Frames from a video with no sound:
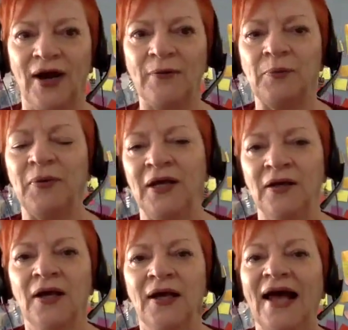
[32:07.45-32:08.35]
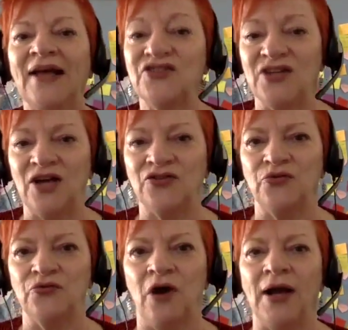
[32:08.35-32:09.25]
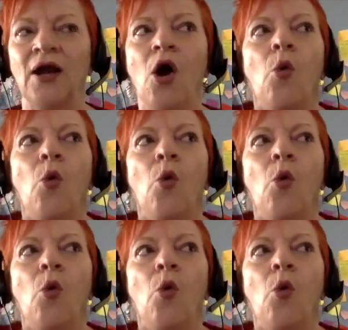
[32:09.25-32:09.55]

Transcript: grab your pen and start to write.